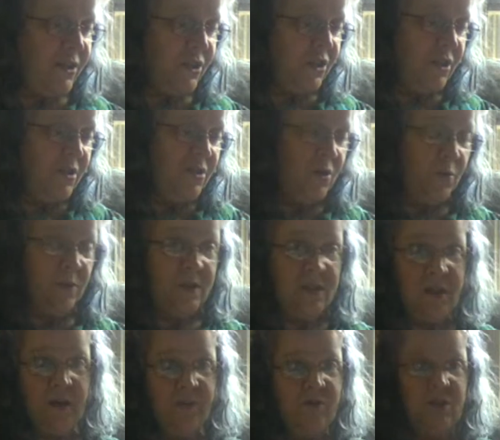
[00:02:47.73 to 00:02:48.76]
that she's doing
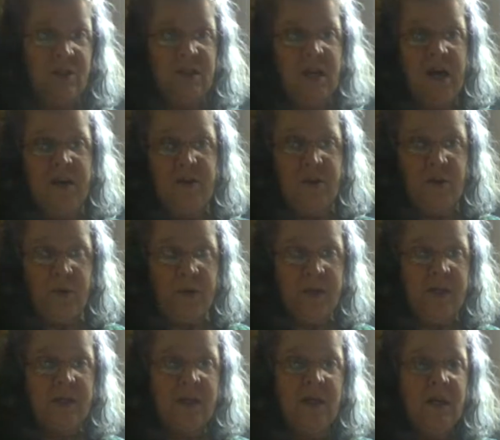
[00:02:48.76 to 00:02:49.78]
stuff she's not
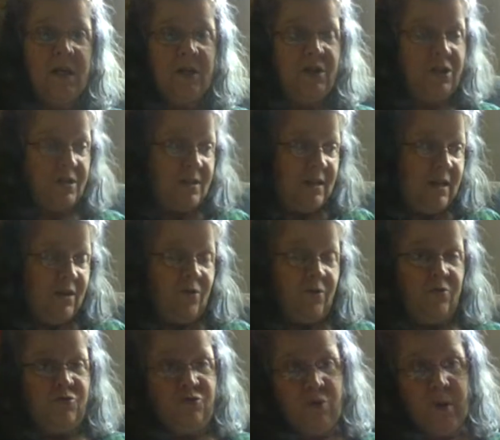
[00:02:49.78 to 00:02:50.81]
doing just to get
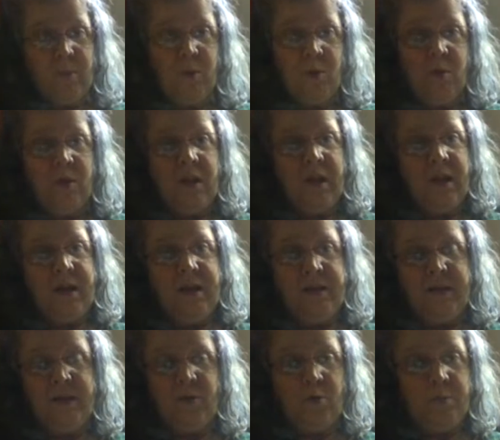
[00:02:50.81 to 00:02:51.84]
her in trouble
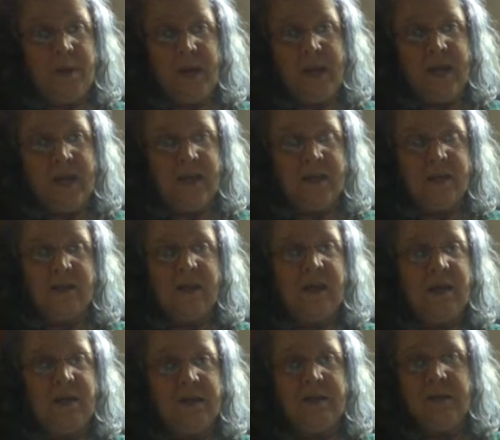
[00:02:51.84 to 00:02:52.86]
and get her banned.
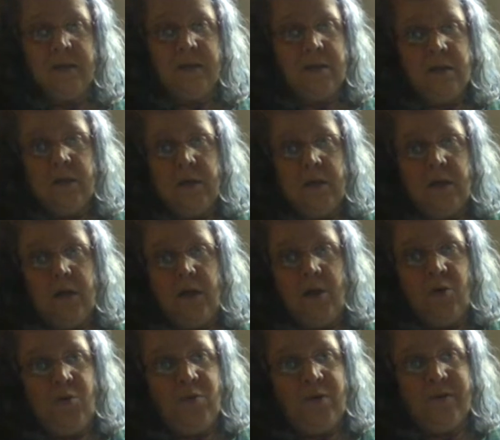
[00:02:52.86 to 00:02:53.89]
And, you
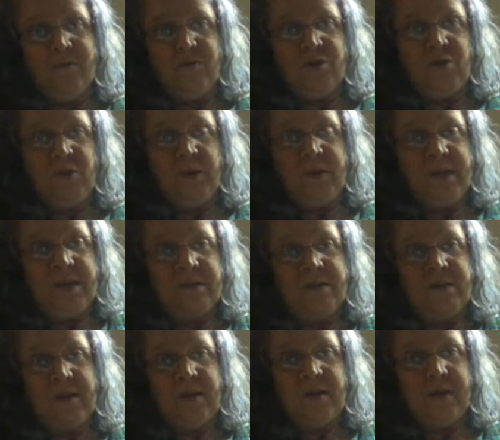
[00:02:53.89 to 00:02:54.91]
know, whoever's doing
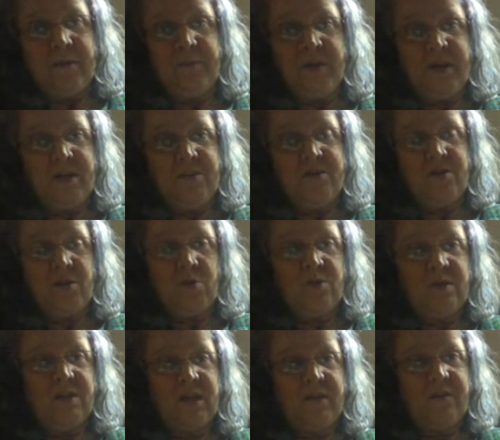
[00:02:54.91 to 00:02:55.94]
this, I, I'm getting so
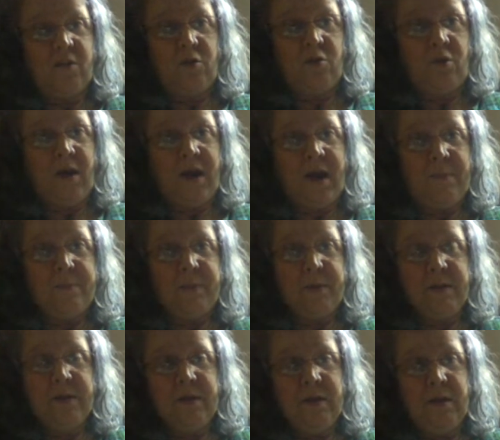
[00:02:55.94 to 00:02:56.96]
sick of their crap,
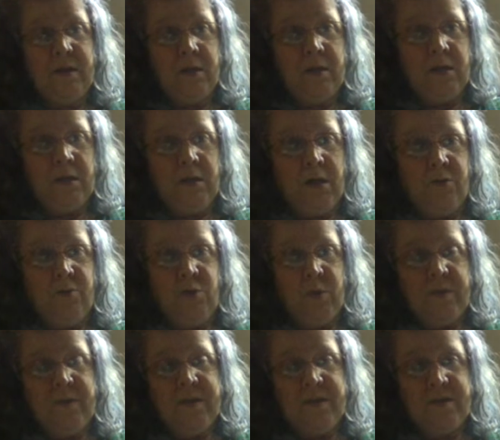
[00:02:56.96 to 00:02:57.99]
you know,
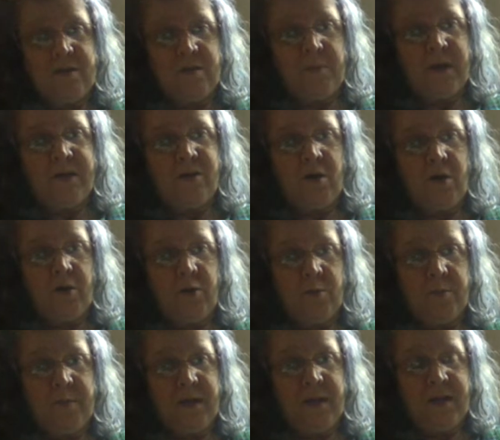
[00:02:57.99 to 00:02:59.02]
doing this to my daughter
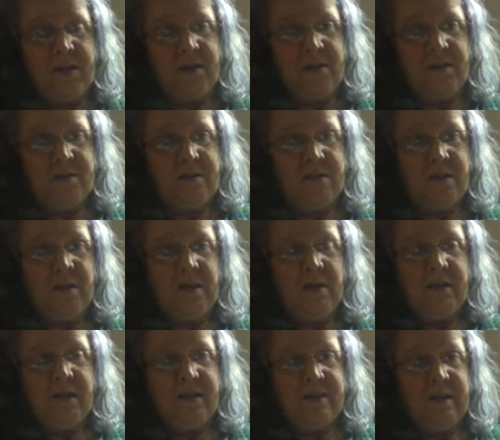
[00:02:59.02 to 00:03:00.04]
because
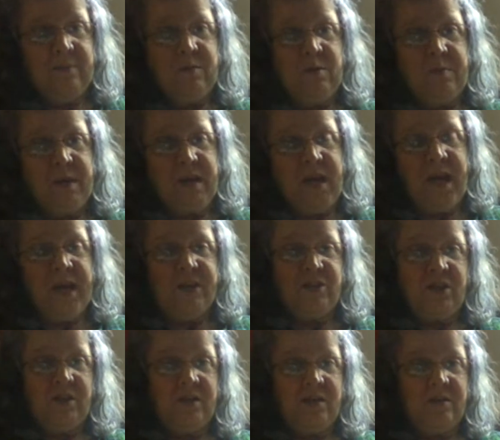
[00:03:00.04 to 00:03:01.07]
they seem to be
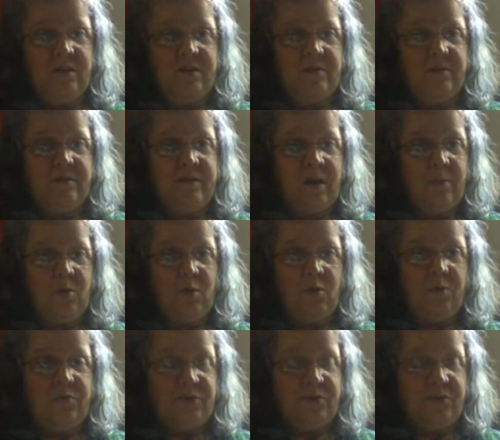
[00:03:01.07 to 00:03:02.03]
HE double